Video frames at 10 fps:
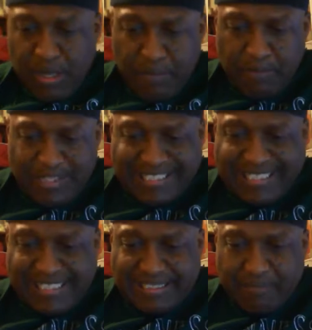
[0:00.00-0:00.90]
pretty
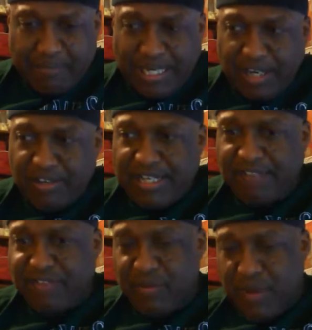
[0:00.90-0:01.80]
decent beer.
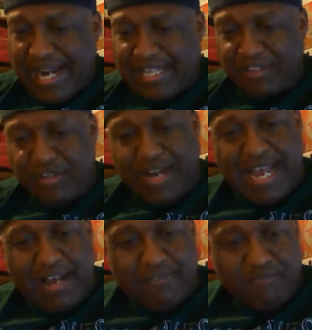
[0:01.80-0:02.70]
Definitely one I could throw
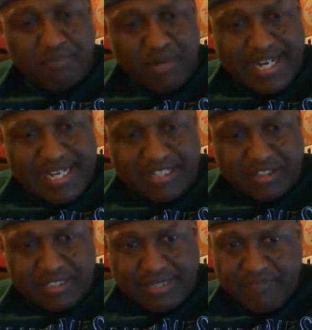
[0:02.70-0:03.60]
down pretty
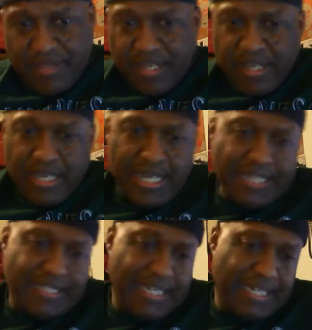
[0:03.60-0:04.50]
easily. I
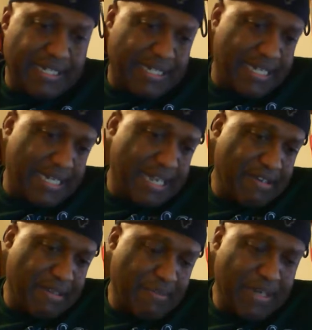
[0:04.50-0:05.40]
think how it
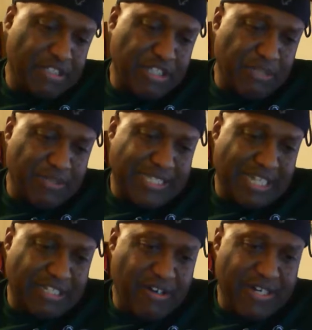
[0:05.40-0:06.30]
compares to other ones out
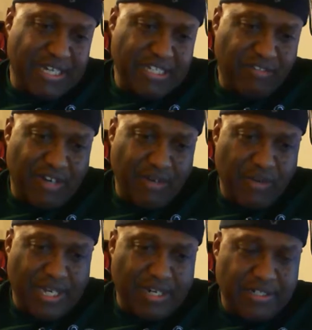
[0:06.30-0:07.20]
there, it does very
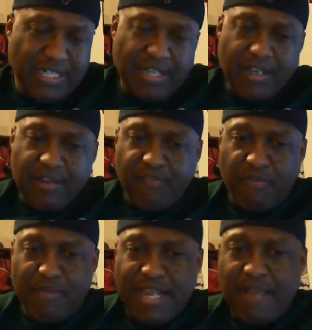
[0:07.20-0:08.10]
well. For
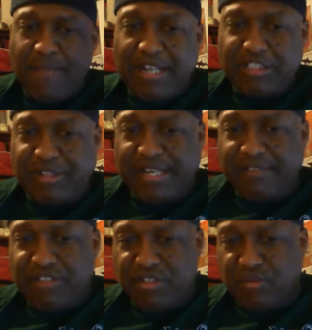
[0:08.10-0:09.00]
me, I'm actually going to give
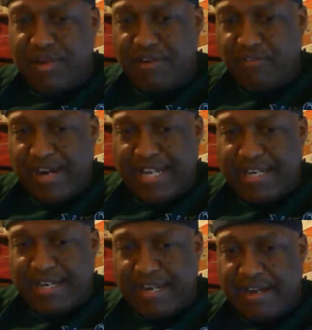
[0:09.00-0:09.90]
this one a
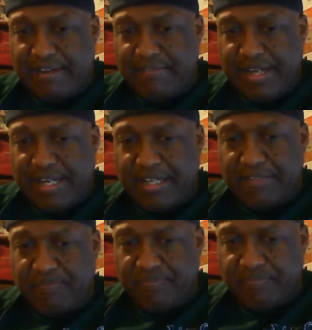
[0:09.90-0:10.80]
rating of
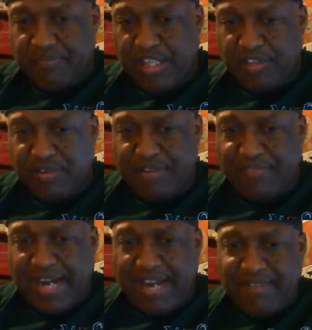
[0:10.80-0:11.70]

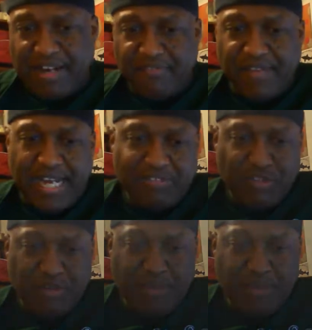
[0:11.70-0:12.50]
3.5 out of 5, so it'll